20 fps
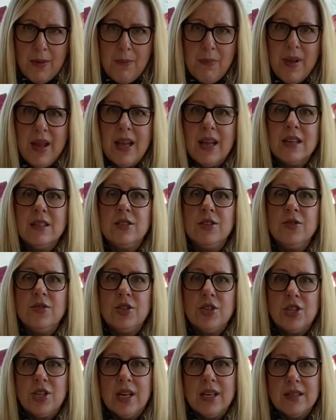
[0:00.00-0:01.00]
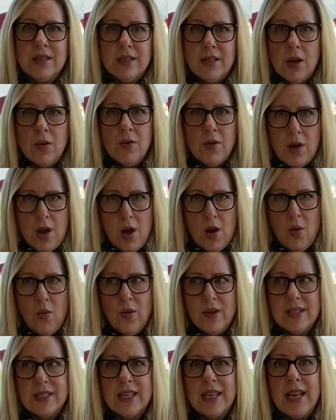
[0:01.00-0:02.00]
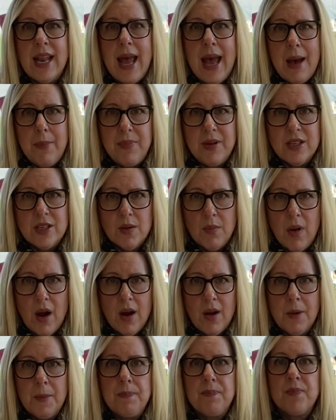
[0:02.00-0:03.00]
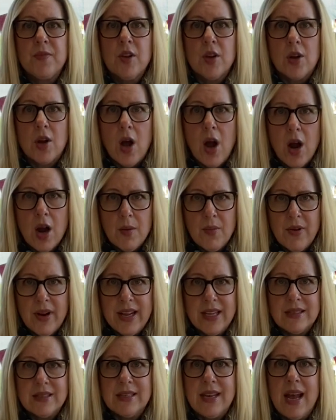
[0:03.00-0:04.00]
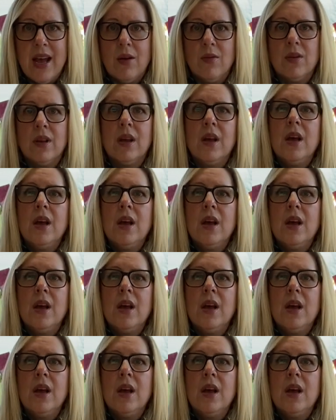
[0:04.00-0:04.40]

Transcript: because you just don't know what's going to happen tomorrow. Your car breaks down.